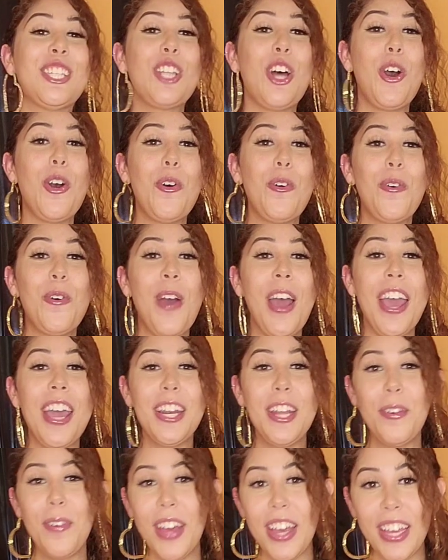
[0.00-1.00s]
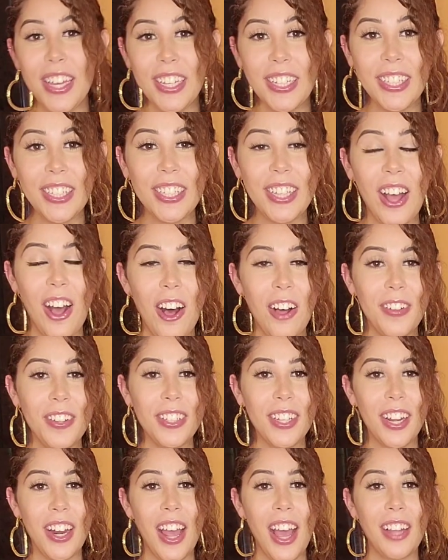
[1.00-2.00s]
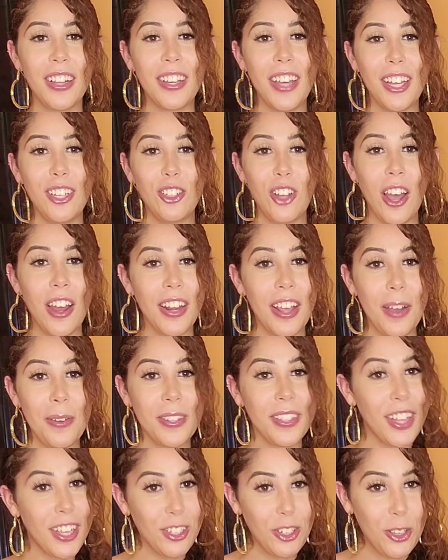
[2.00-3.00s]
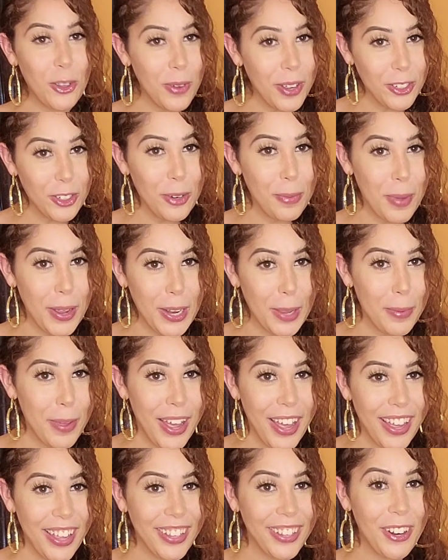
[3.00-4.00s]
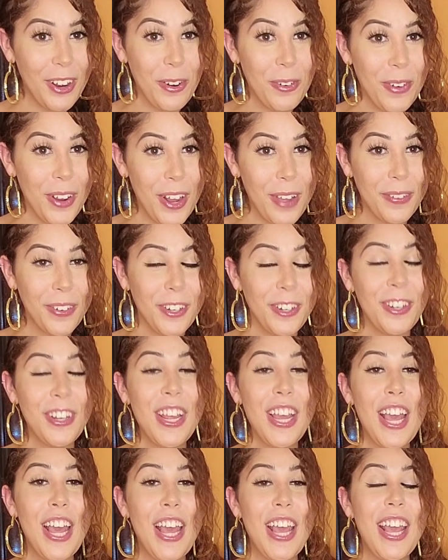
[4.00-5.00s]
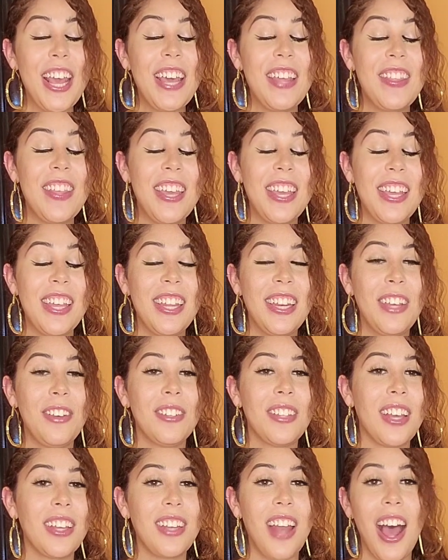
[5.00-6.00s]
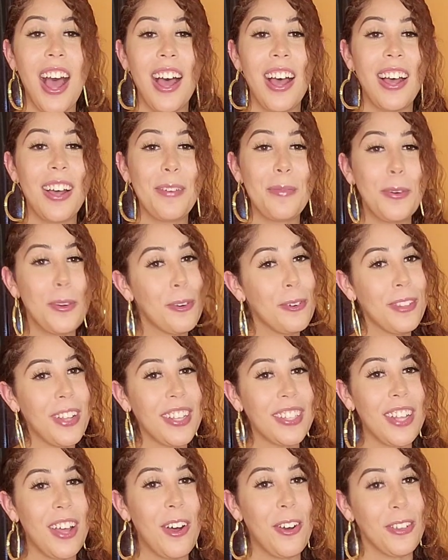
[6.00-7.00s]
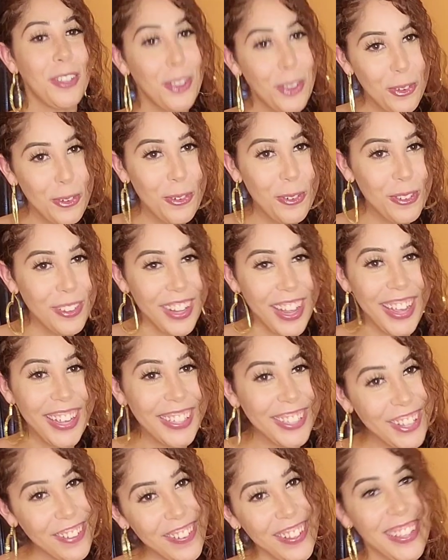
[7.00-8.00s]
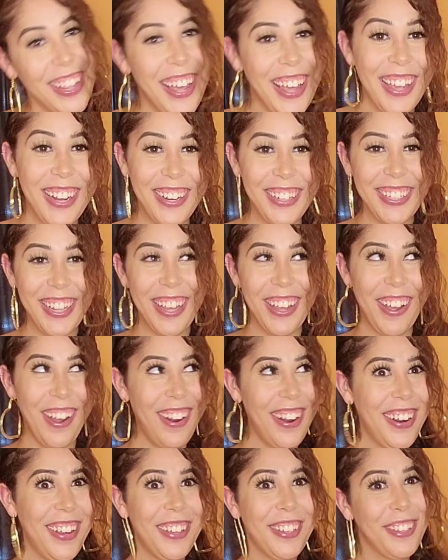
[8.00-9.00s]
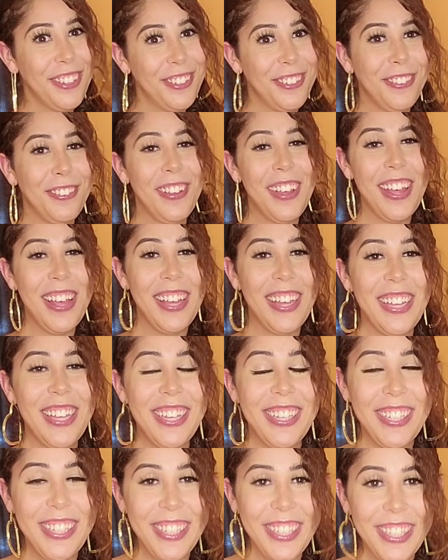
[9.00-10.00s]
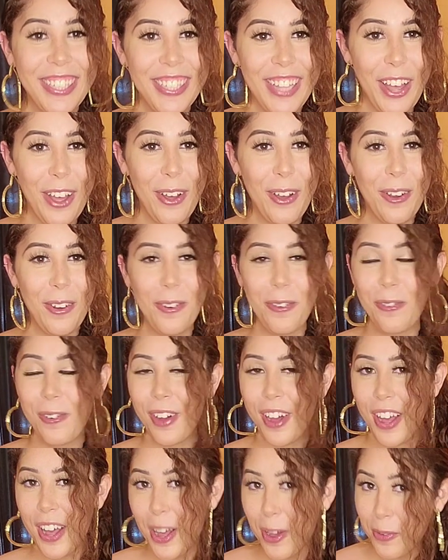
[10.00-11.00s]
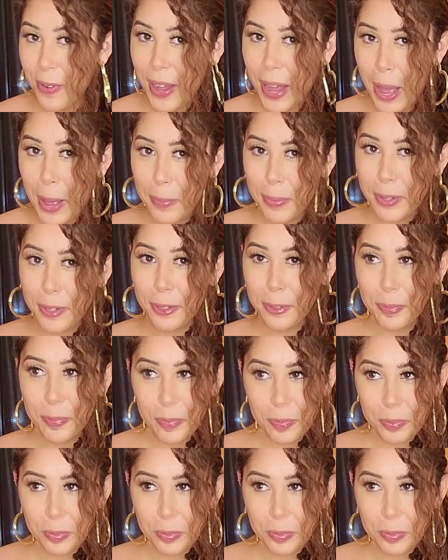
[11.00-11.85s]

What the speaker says: So anyways, all of a sudden I look at Johnny, I was like, do you want your money back or whatever? And then he was like, nah, boo, that's all you, like stuff like that. And I was like, all right, cool. And so what happened?